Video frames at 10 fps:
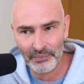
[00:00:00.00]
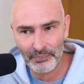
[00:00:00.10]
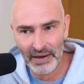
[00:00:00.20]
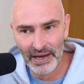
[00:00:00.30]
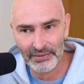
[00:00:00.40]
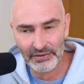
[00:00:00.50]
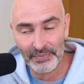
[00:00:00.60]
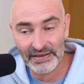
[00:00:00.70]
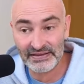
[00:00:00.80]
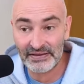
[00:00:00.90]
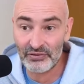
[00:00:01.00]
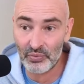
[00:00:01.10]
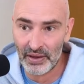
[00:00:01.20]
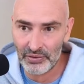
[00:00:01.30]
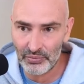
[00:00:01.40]
Perhaps the best thing for
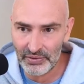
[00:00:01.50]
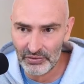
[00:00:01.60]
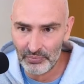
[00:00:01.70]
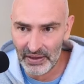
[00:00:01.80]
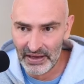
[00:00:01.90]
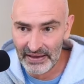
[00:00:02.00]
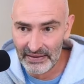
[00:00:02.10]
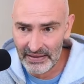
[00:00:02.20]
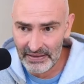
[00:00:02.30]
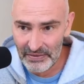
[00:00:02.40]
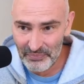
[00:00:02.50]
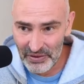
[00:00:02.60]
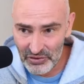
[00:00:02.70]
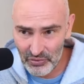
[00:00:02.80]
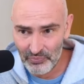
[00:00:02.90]
white would be to play
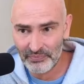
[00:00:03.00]
fb2.